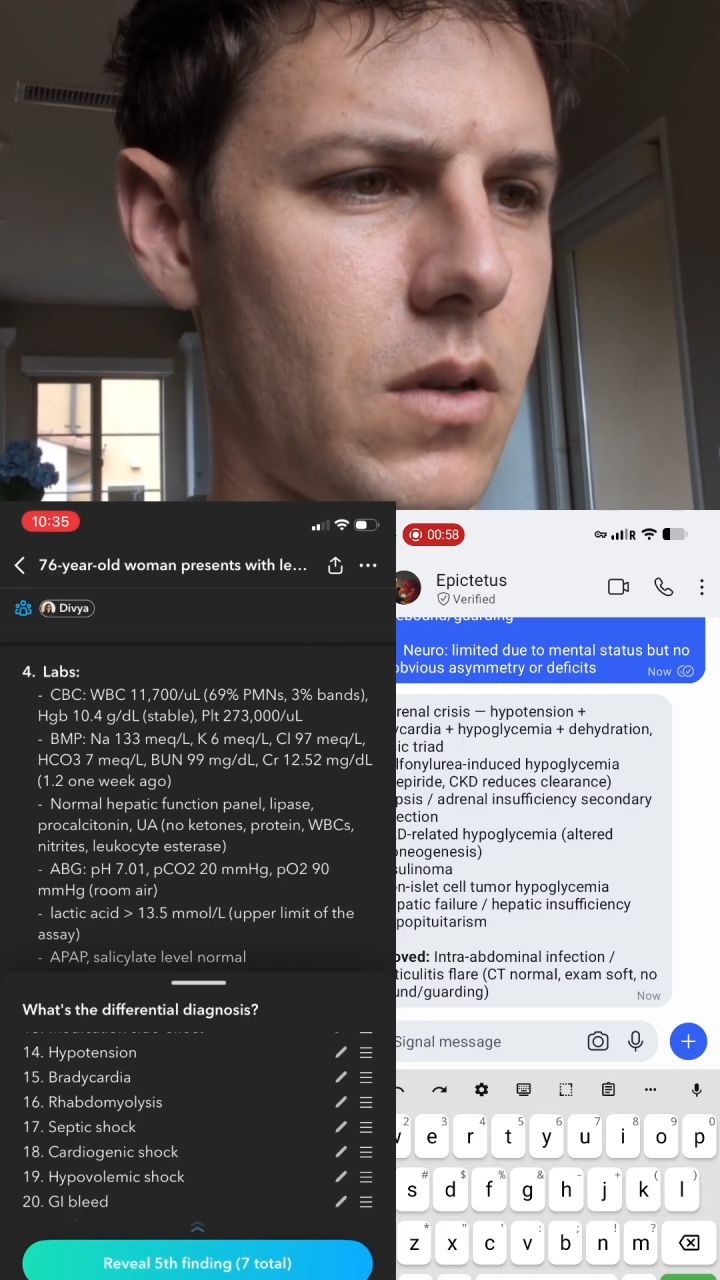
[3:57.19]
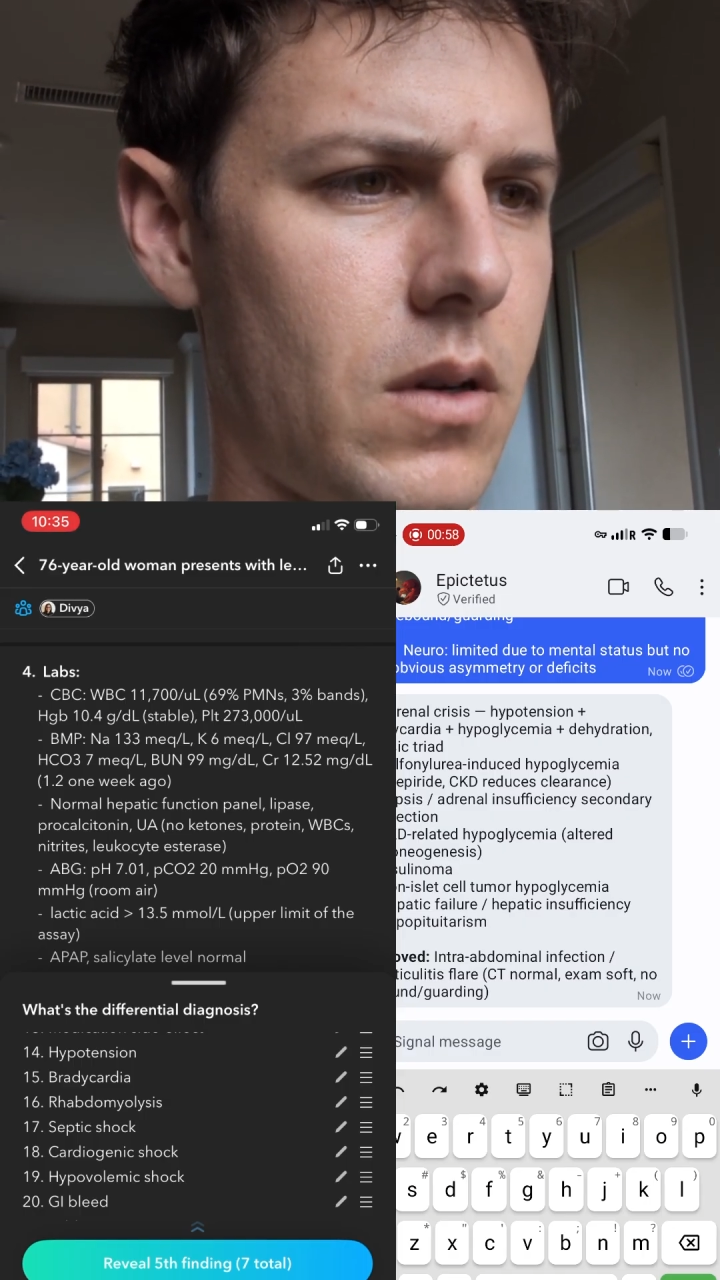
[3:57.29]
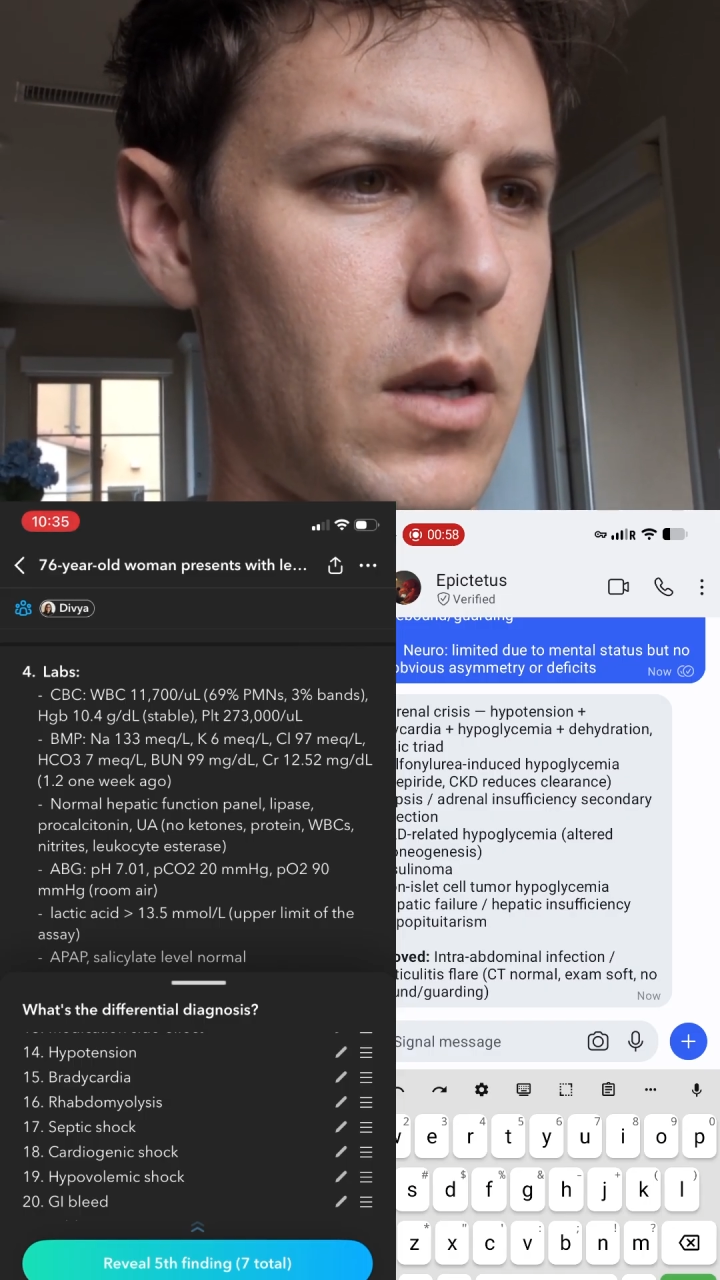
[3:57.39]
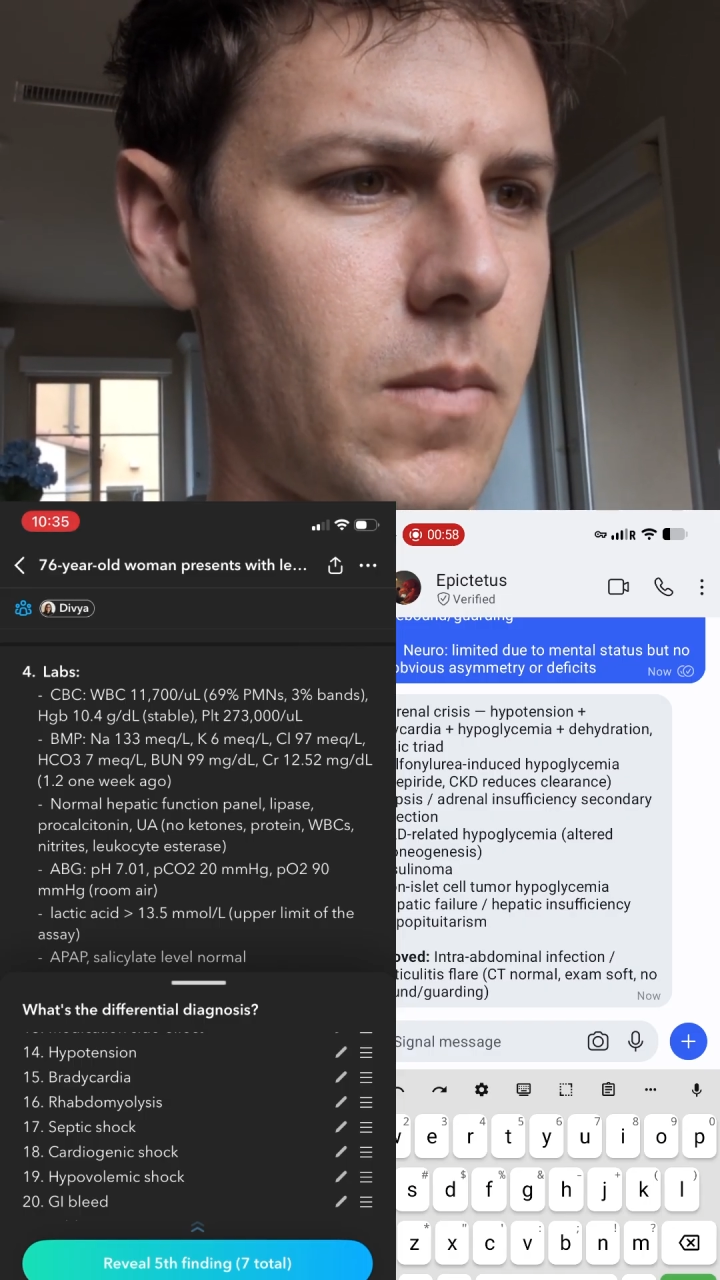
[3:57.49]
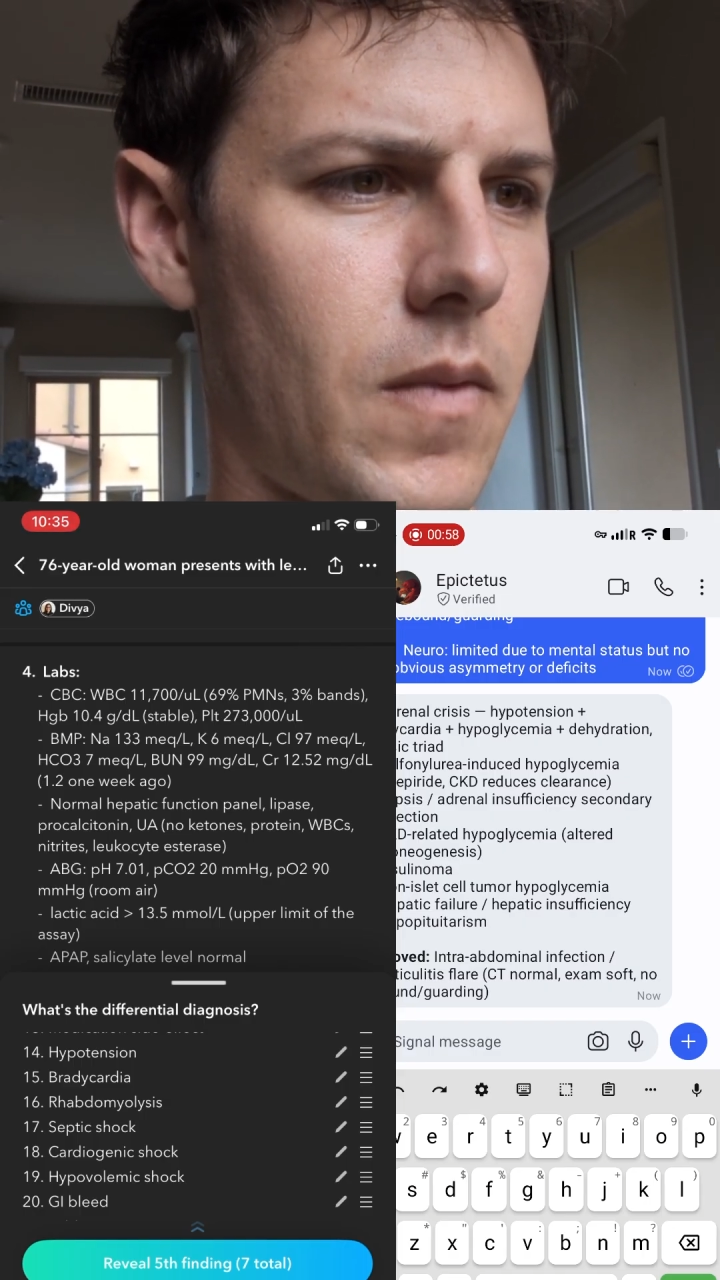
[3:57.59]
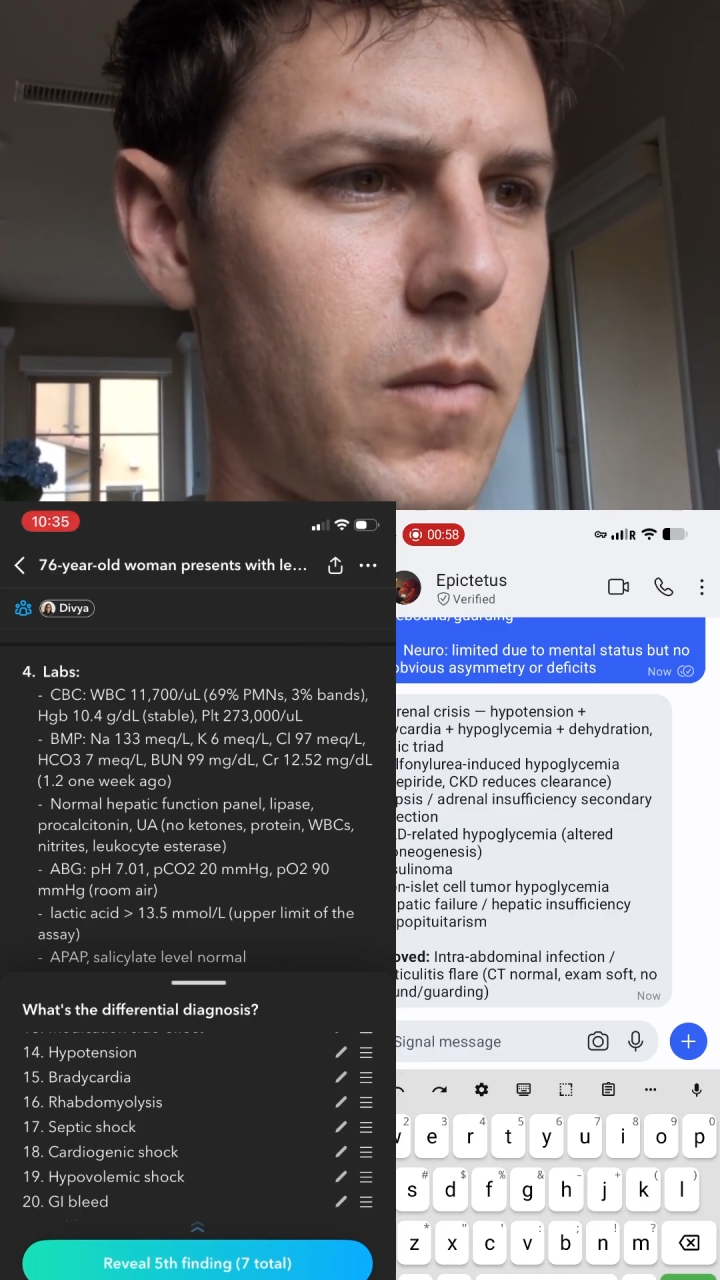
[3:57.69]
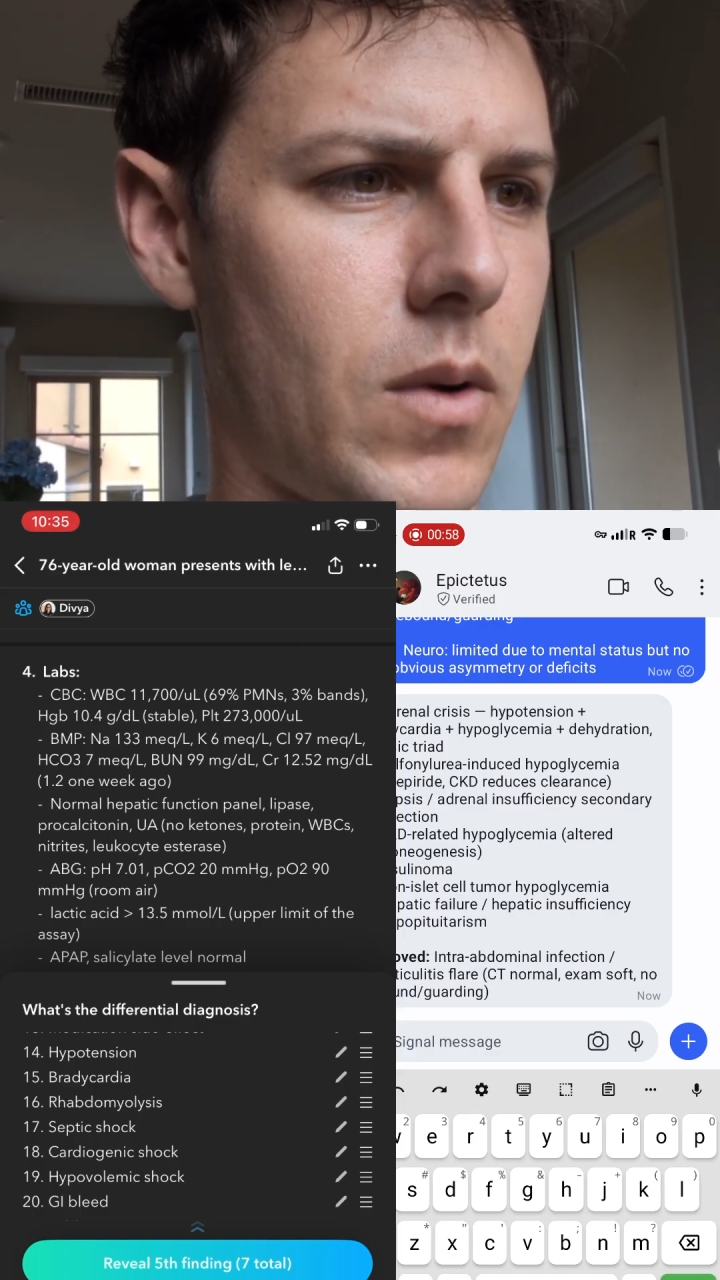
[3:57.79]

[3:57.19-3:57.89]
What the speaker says: sodium of